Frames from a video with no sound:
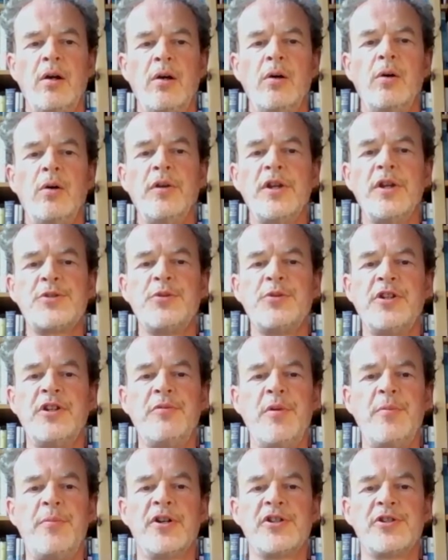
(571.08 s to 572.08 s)
All this wouldn't
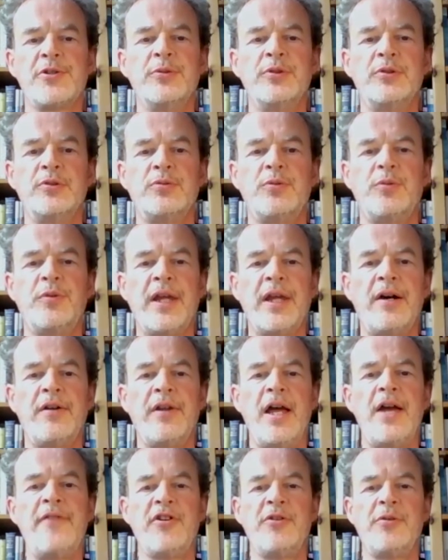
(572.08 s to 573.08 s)
have been possible without
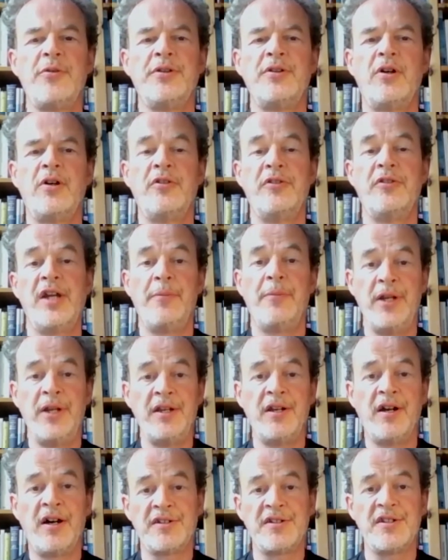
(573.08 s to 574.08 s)
everyone on the
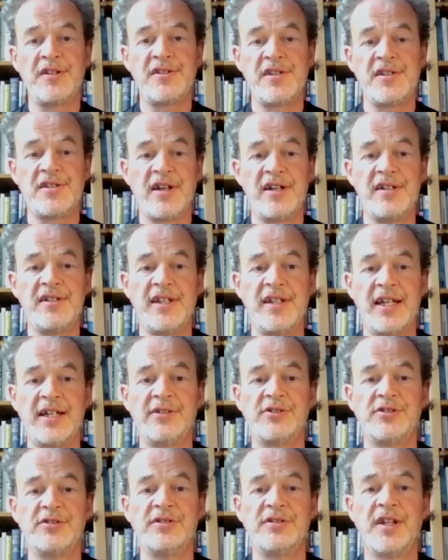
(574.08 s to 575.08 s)
Aberdeen Artists Society
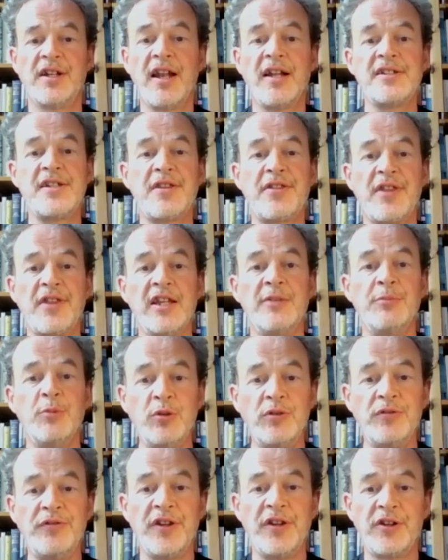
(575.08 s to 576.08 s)
Council, and I'd like to thank them
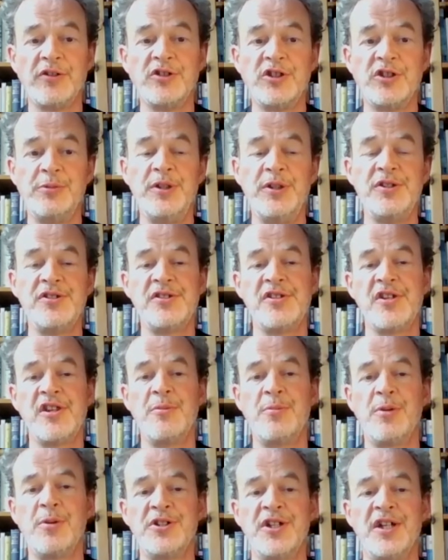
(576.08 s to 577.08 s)
all for their contributions to the
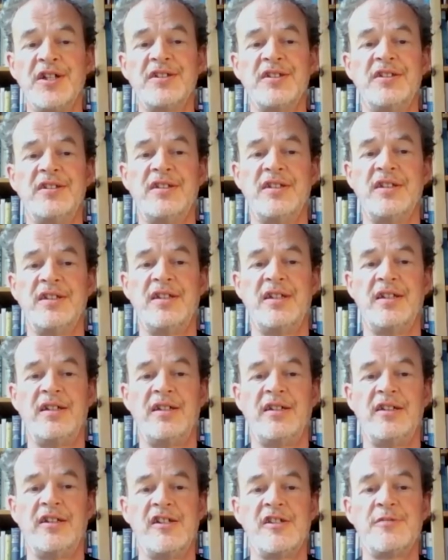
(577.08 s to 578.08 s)
project.
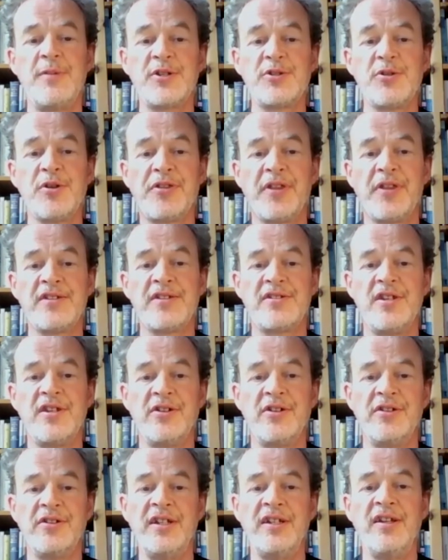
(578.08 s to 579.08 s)
Special thanks to
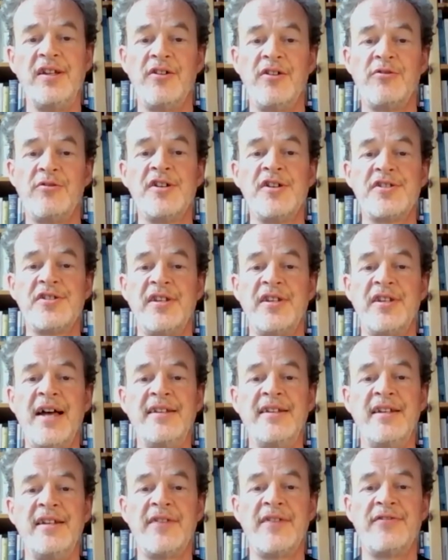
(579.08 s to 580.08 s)
Donnie Ross and
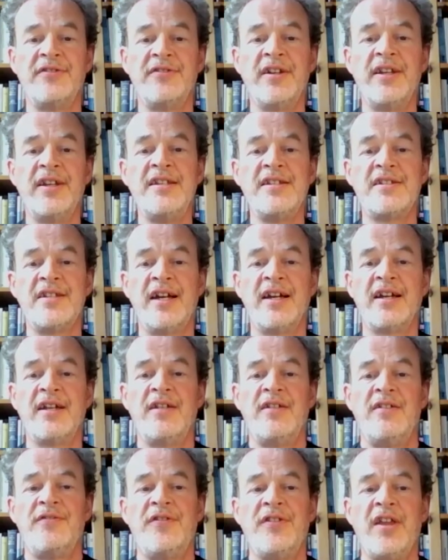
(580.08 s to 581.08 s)
Andy Laffan at InTech
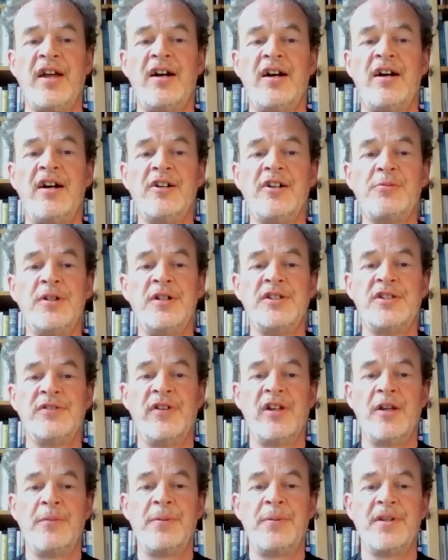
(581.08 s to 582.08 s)
for their hard work
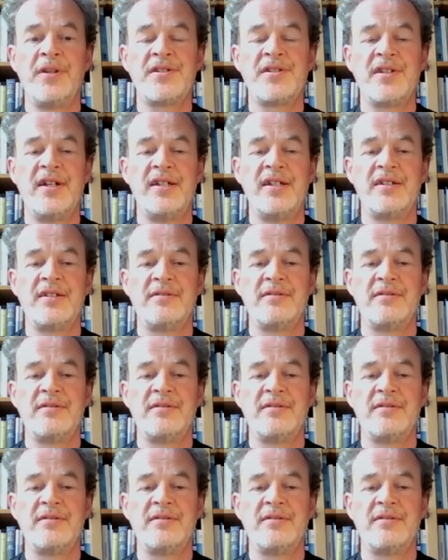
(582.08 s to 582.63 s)
developing the site.